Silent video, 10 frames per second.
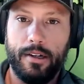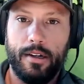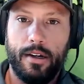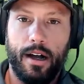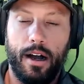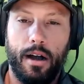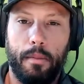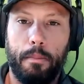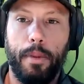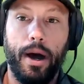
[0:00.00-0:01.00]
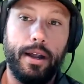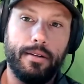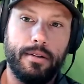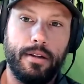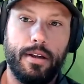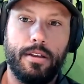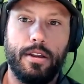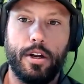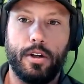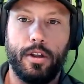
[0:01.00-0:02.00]
But
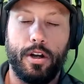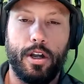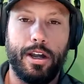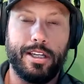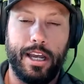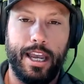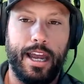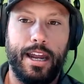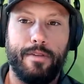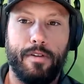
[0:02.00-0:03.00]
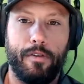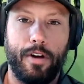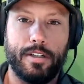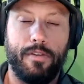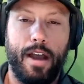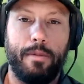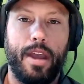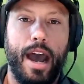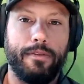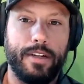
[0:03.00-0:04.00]
again, even if they're friends and family, you
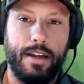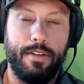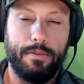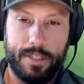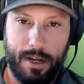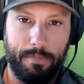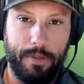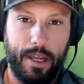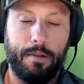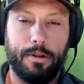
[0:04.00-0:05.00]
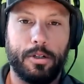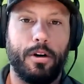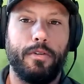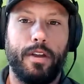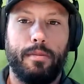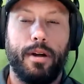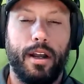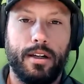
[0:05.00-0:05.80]
have to give them something in return for that money.